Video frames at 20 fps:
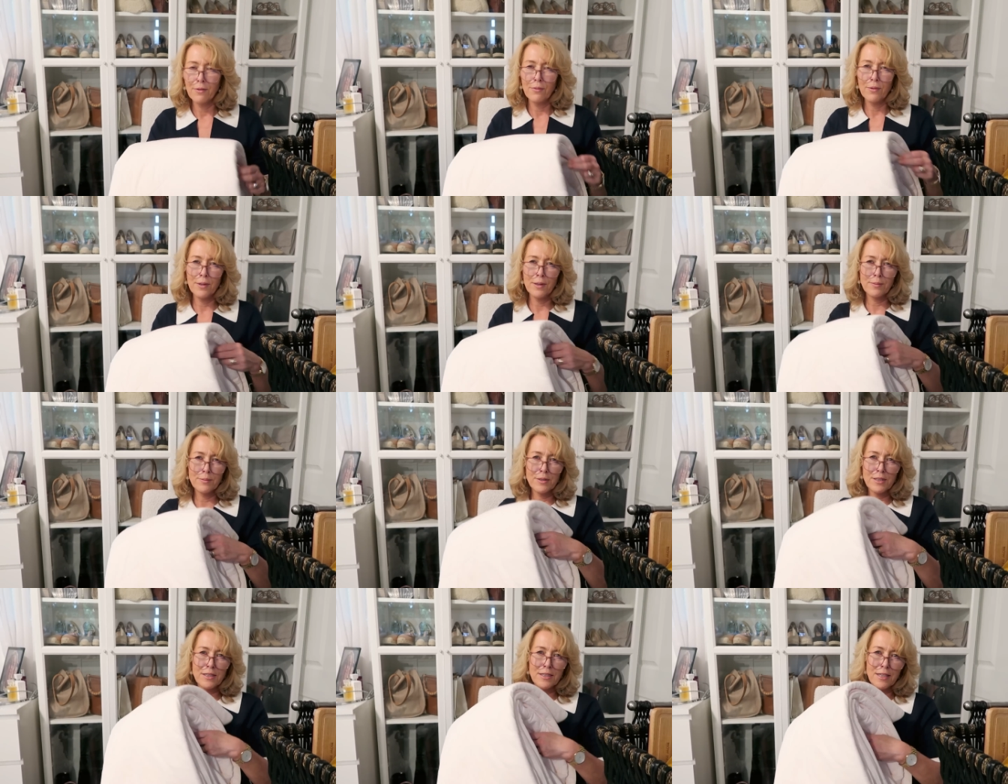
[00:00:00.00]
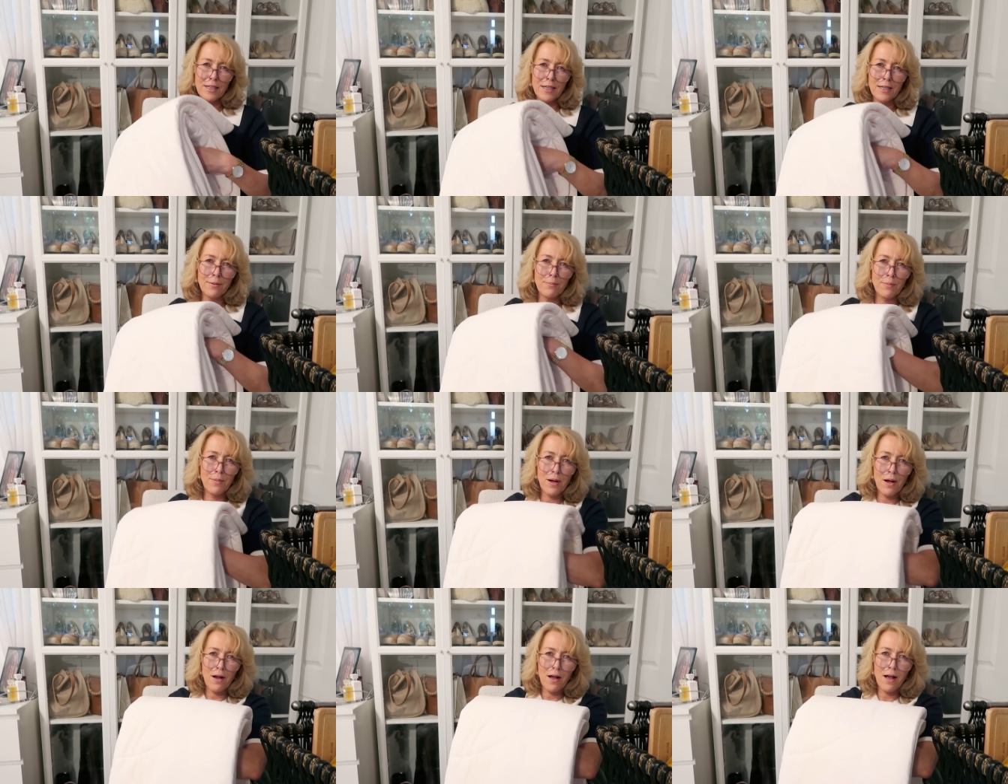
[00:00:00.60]
When I'm
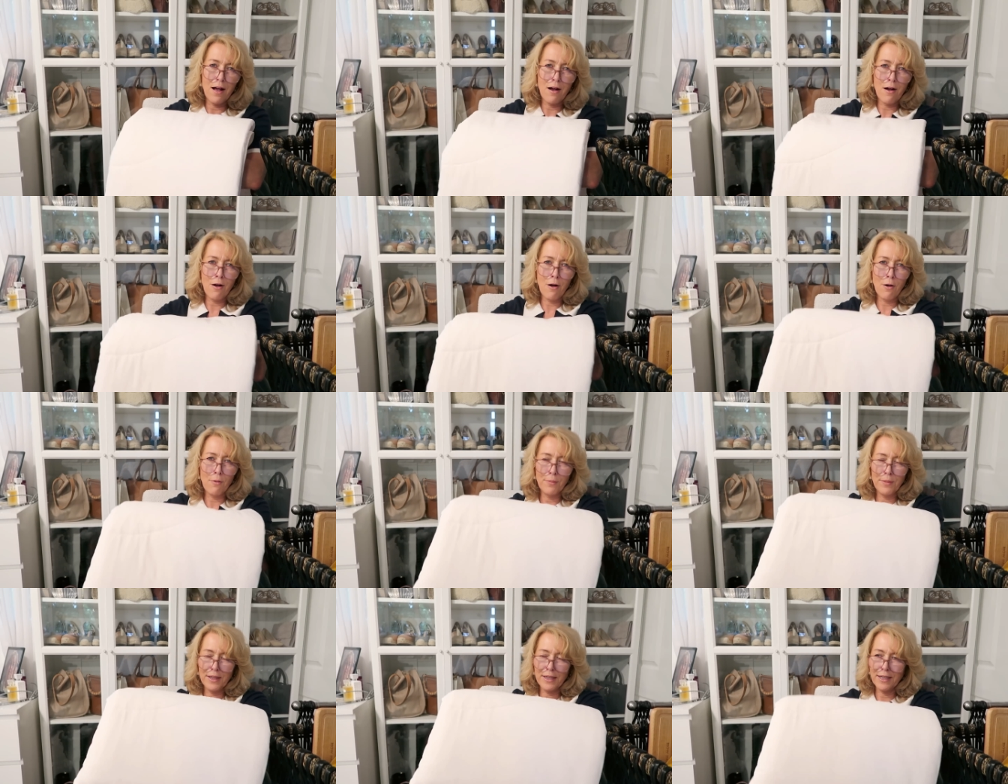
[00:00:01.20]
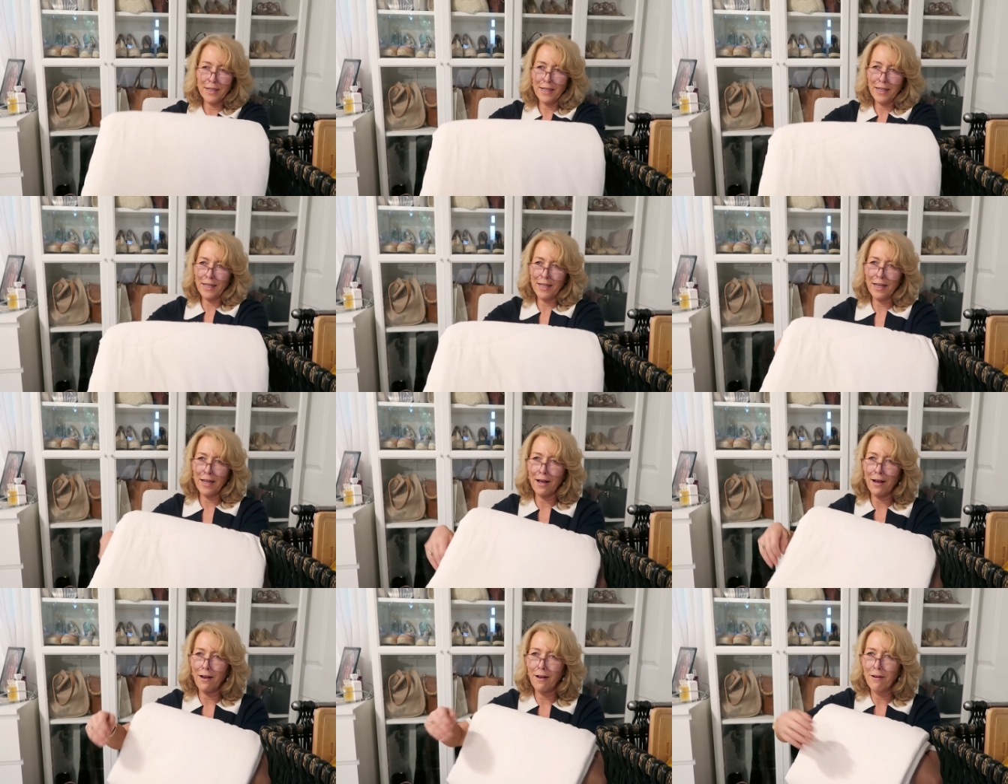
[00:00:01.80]
sticking my arm in
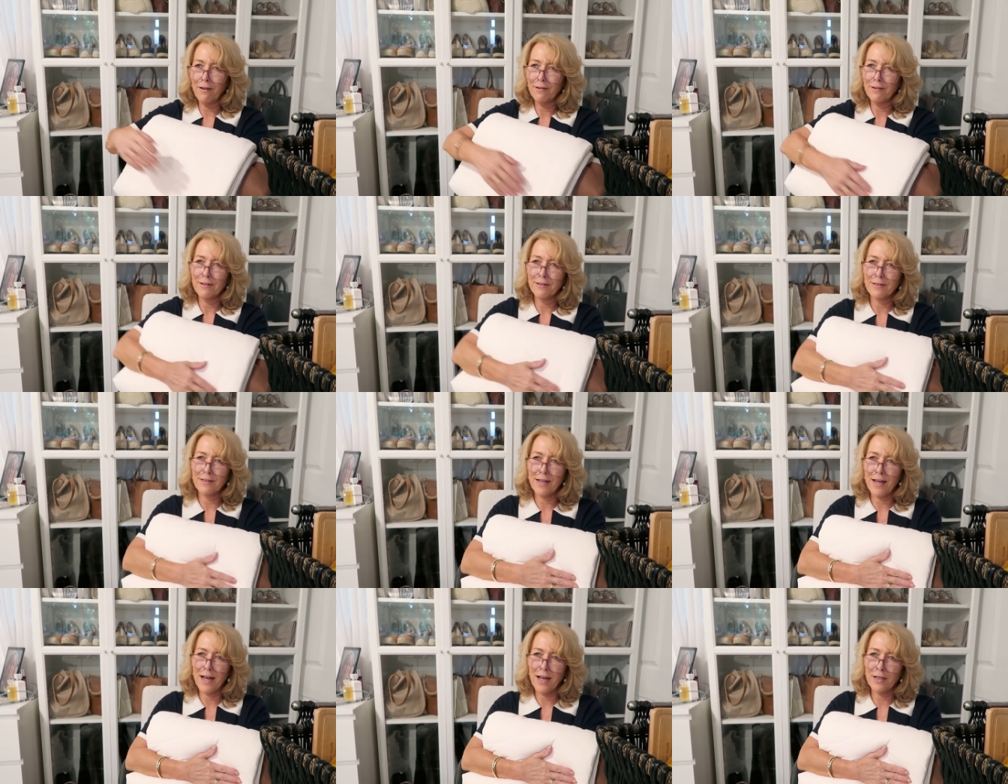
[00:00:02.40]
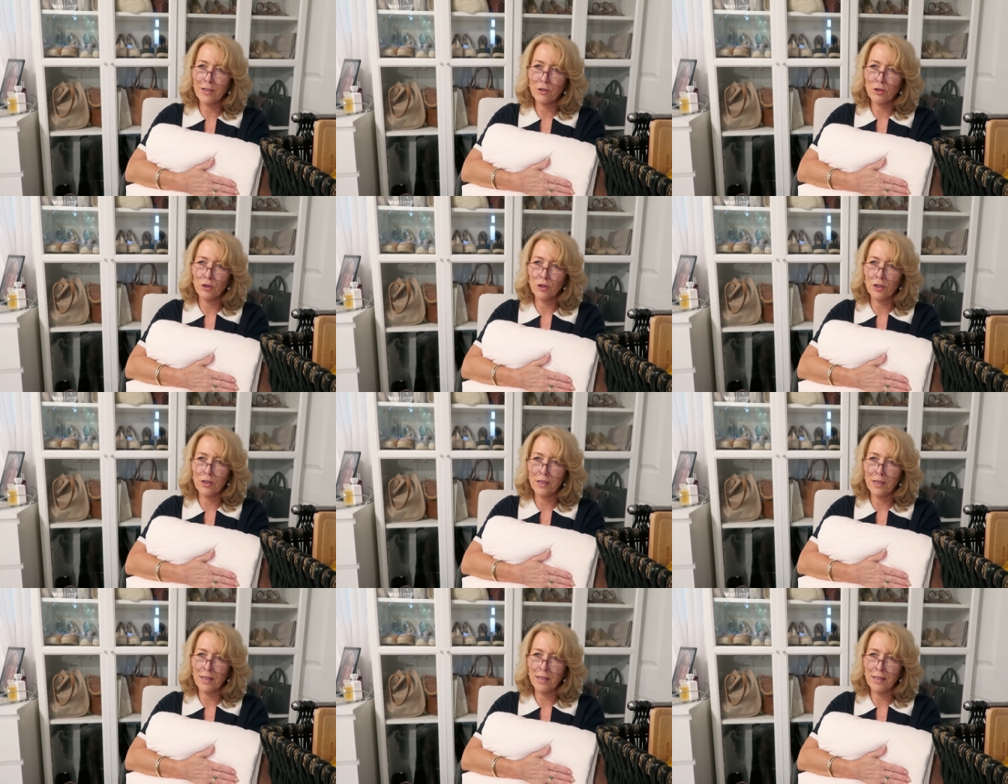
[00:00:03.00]
here, it's
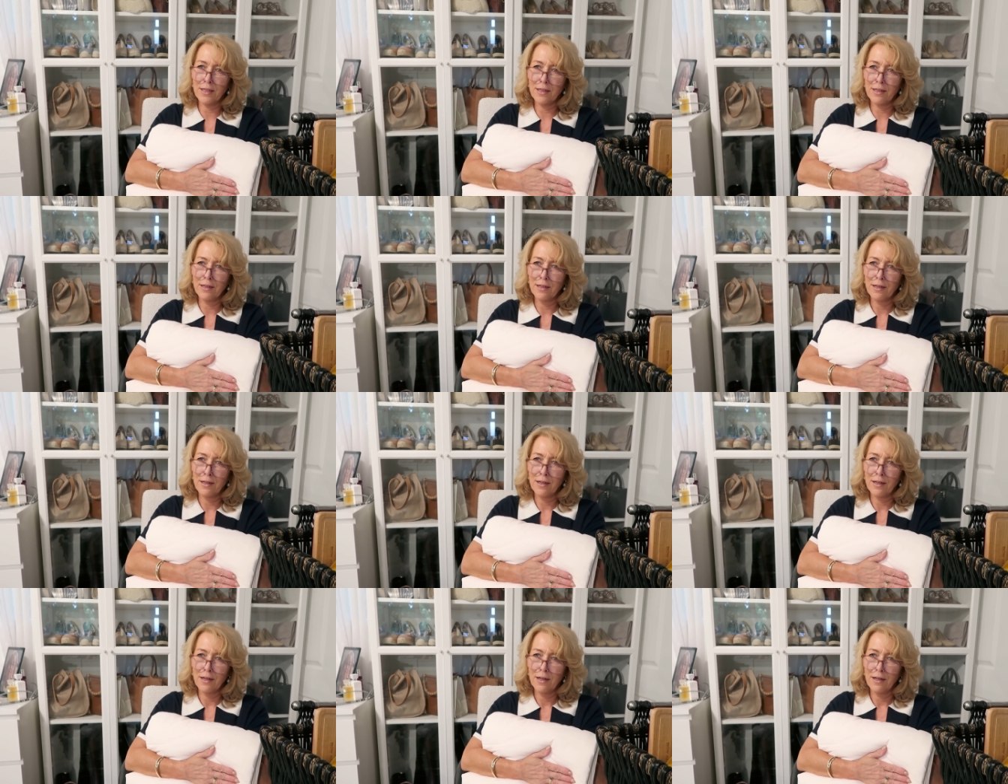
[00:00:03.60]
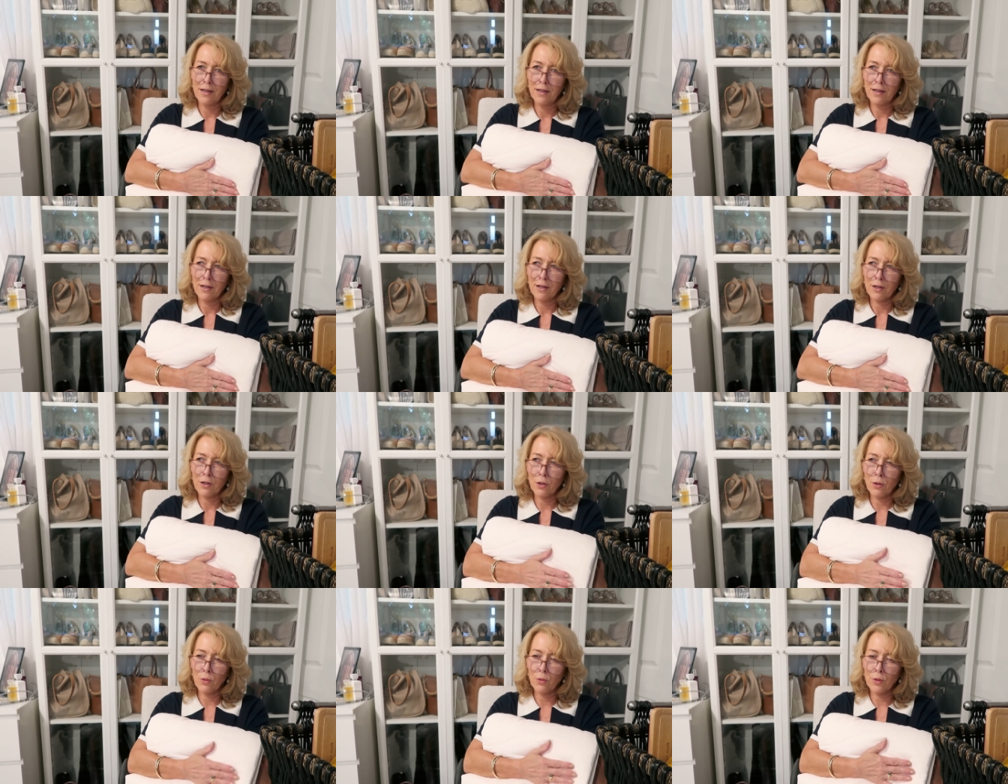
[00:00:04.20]
actually
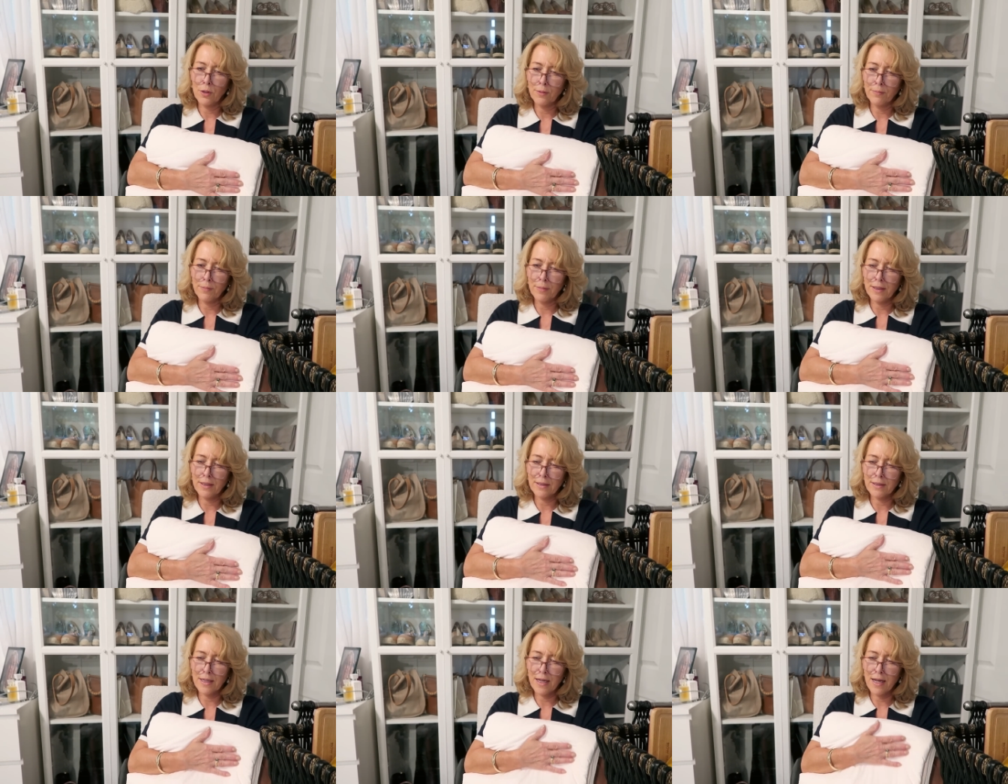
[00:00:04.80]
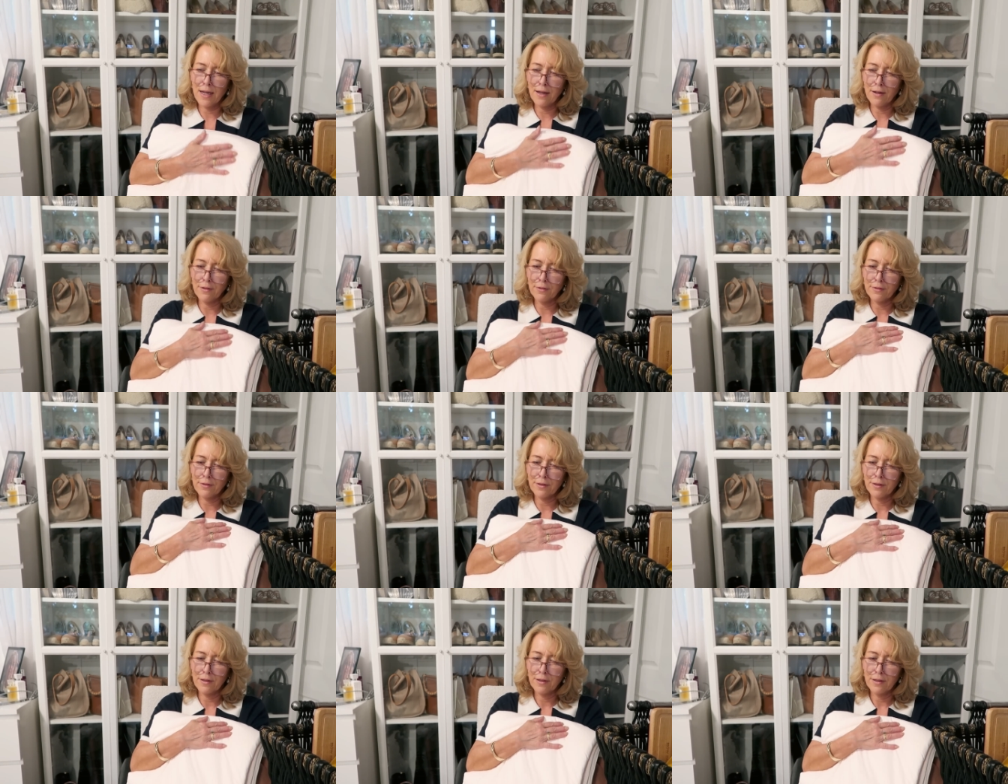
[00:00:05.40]
cooling me
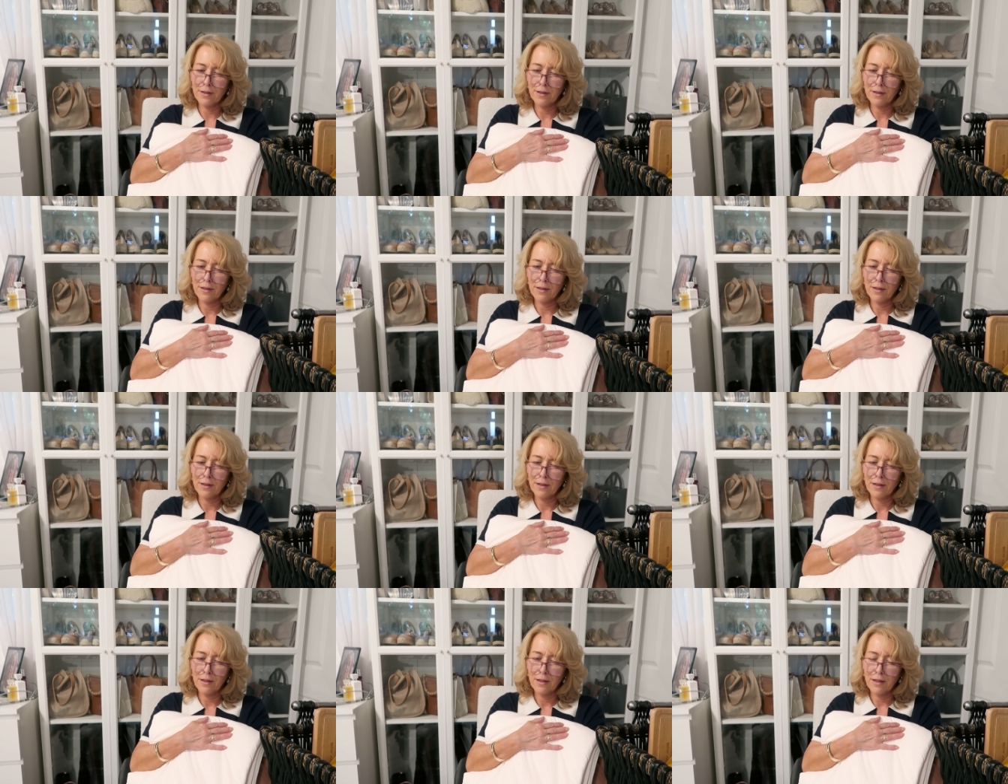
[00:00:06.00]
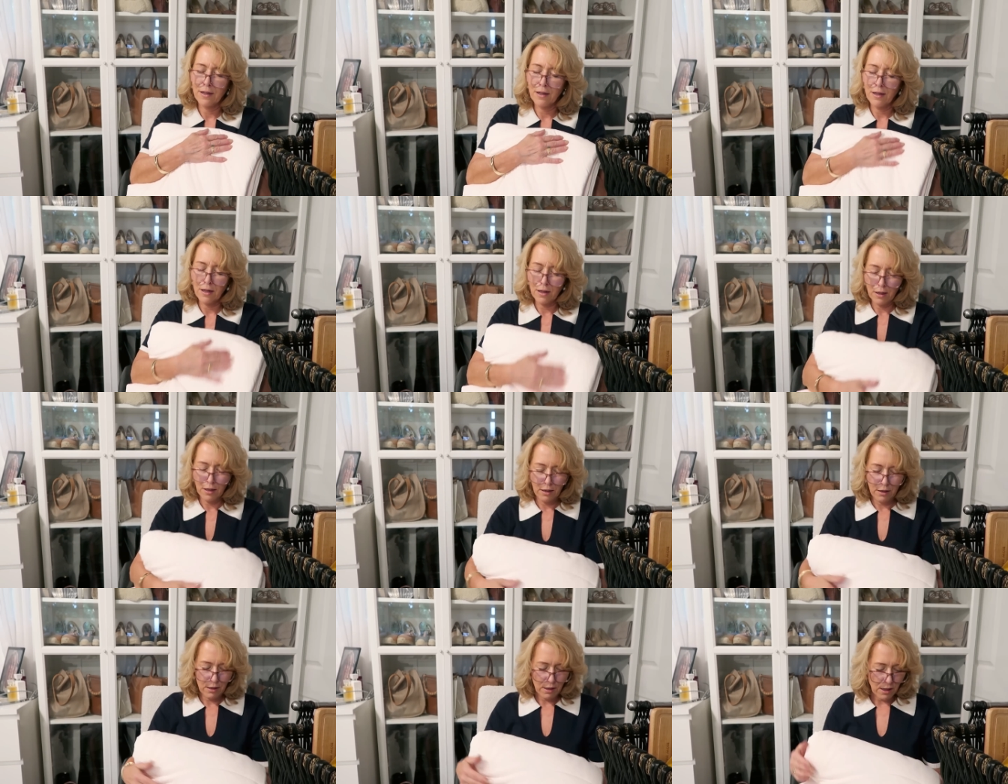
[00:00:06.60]
down.
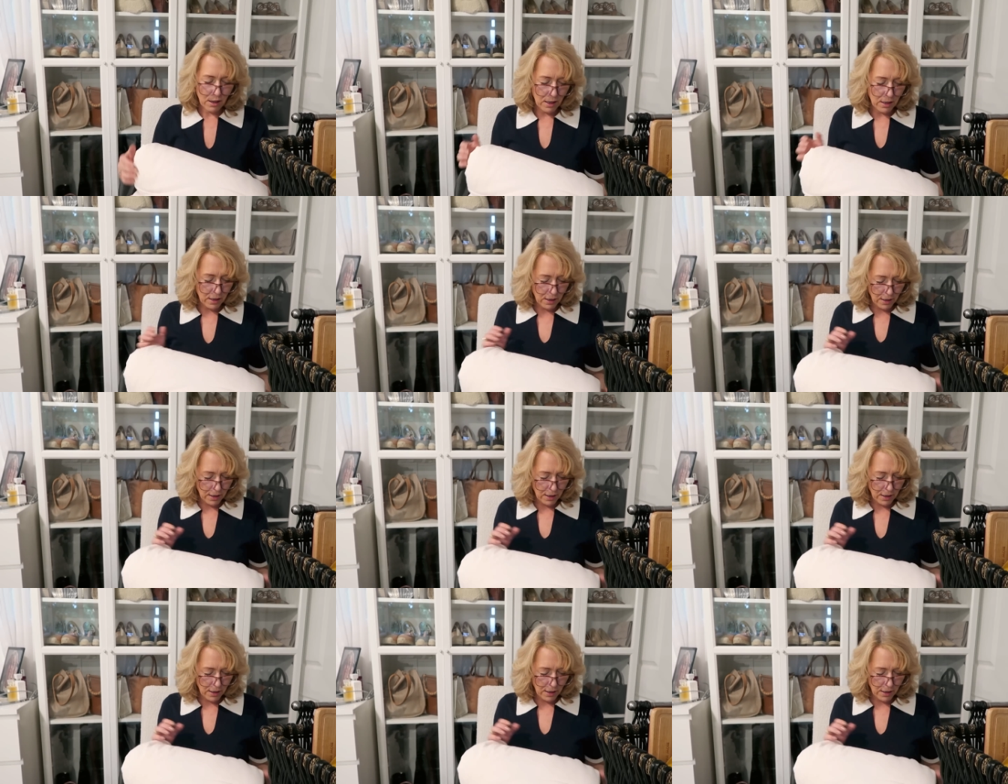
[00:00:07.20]
I